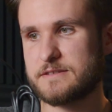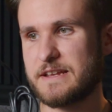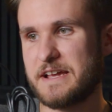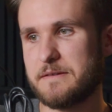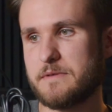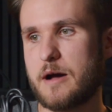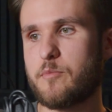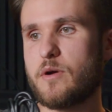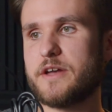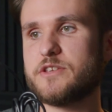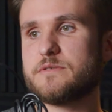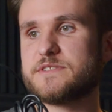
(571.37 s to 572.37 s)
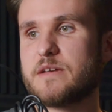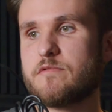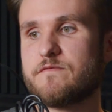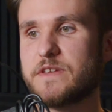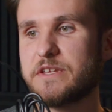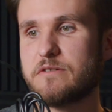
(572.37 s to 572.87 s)
and I'll probably do a separate
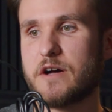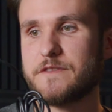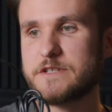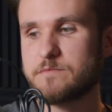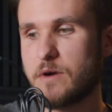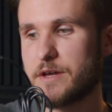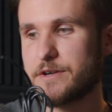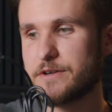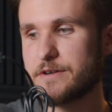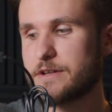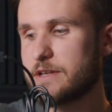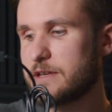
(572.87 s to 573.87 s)
video on this monitor.